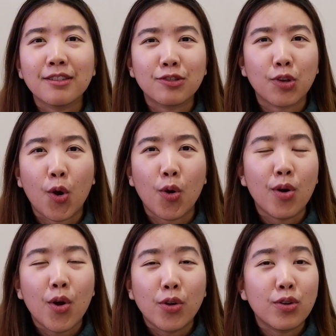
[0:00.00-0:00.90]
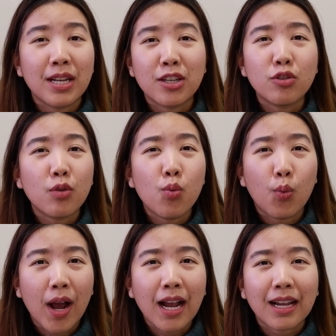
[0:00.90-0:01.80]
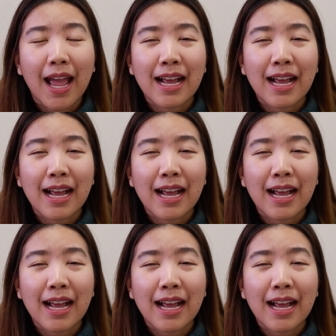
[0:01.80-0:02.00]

So you need to work